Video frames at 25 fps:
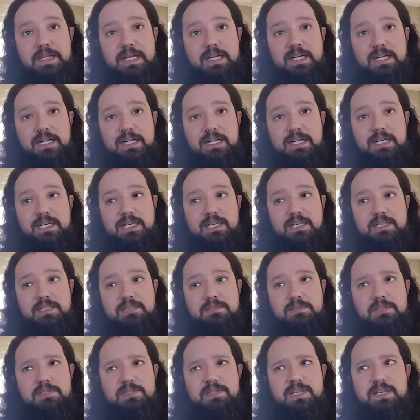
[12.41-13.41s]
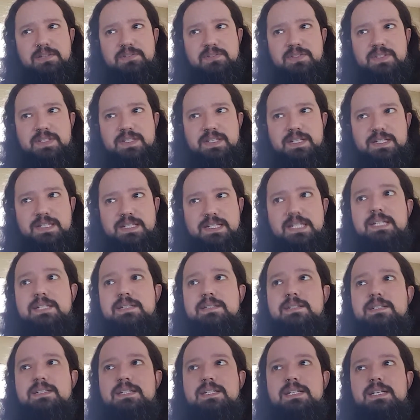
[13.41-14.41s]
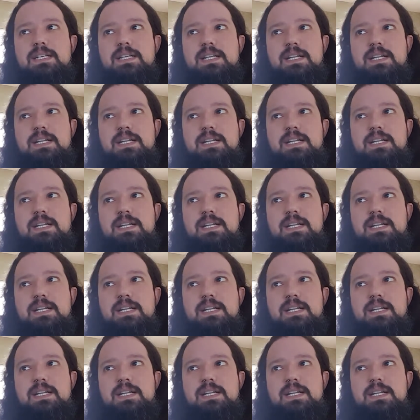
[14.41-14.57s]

2016.